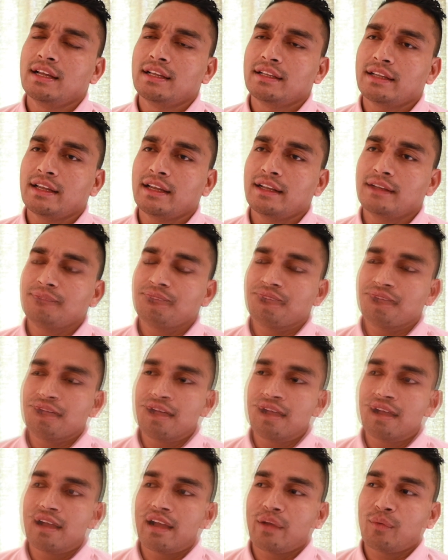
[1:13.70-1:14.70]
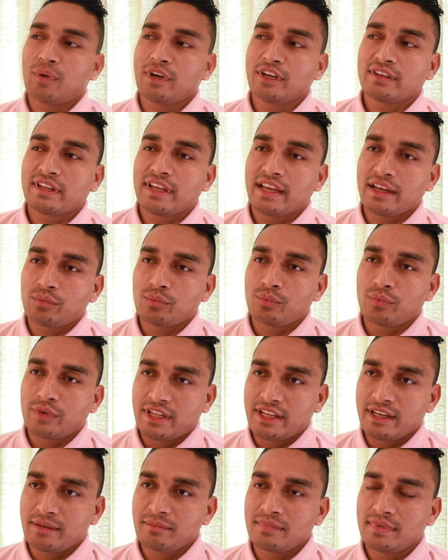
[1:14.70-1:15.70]
Then I wanted to get with
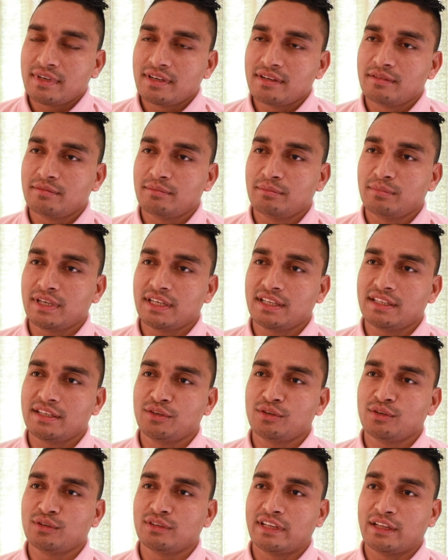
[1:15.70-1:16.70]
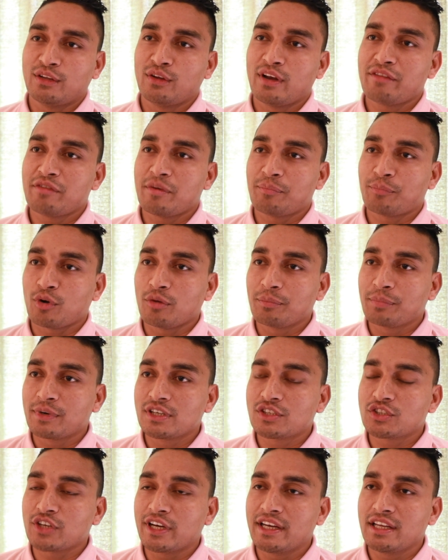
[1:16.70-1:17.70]
them, but you know, they don't have a
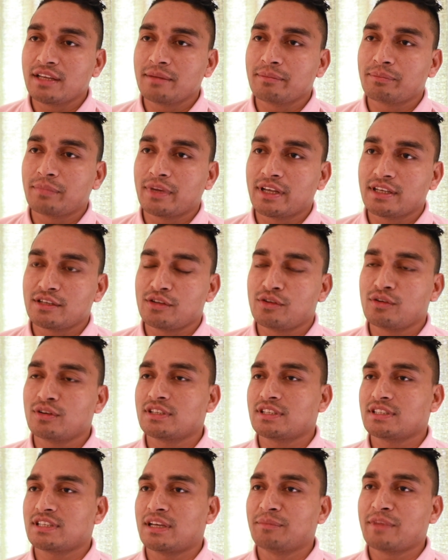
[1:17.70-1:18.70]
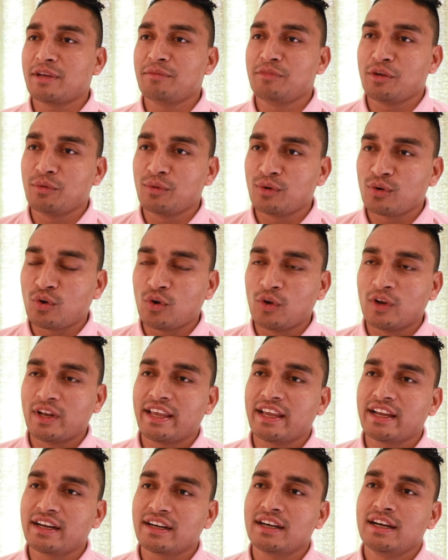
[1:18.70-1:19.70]
proper training place. You know, sometimes they will call
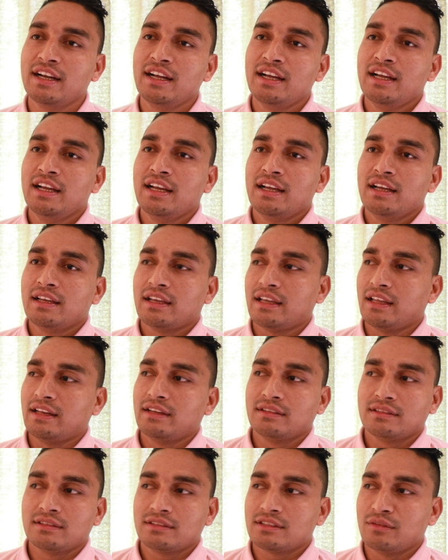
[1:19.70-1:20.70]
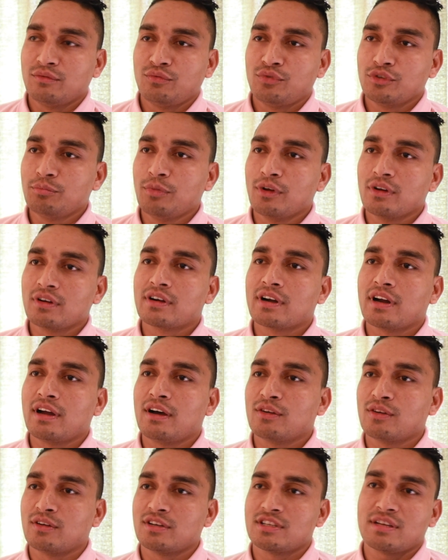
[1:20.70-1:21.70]
here in some football
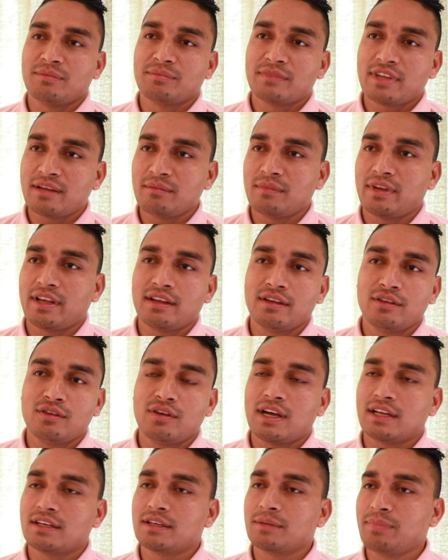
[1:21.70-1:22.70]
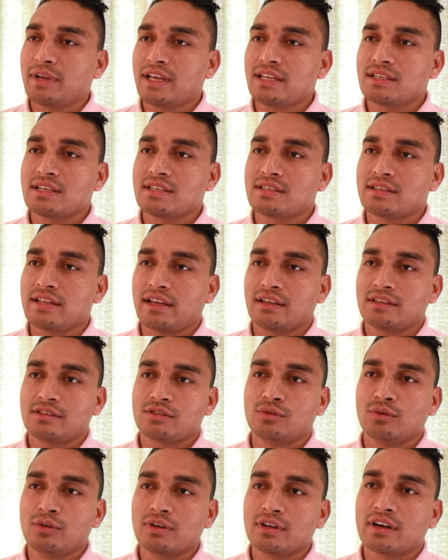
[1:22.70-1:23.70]
ground, or sometimes like, you know, other places like
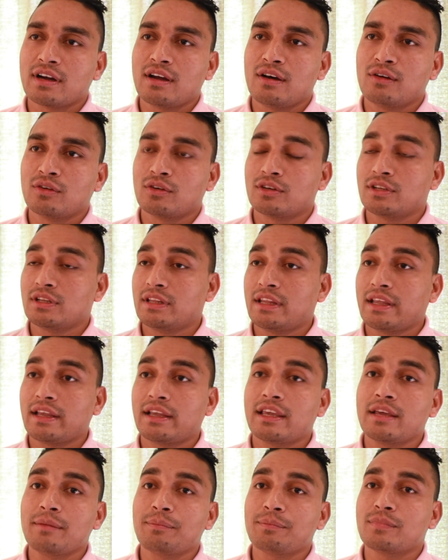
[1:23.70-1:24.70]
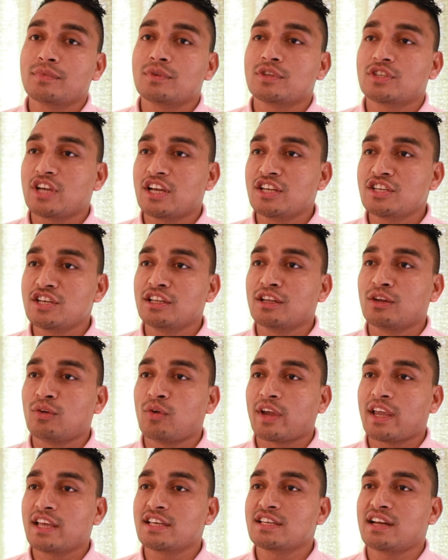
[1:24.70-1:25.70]
school ground, or they keep changing the
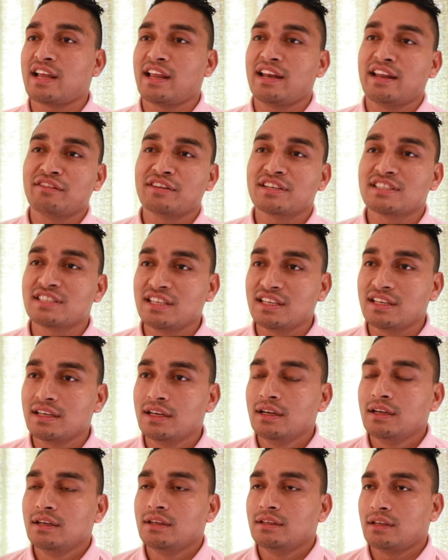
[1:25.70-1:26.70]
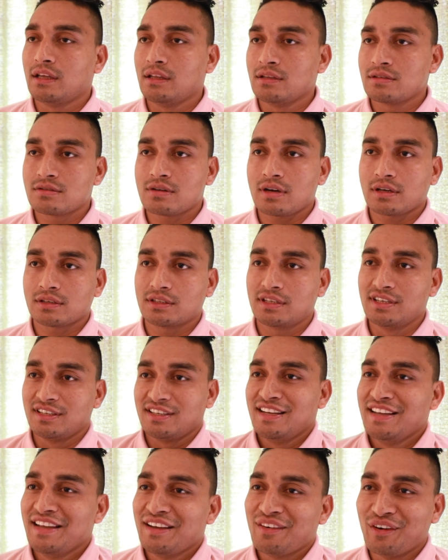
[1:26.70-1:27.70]
location. I never see the instructor
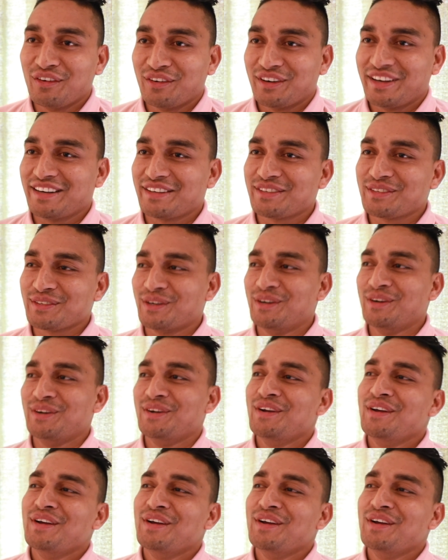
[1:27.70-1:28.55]
over there. So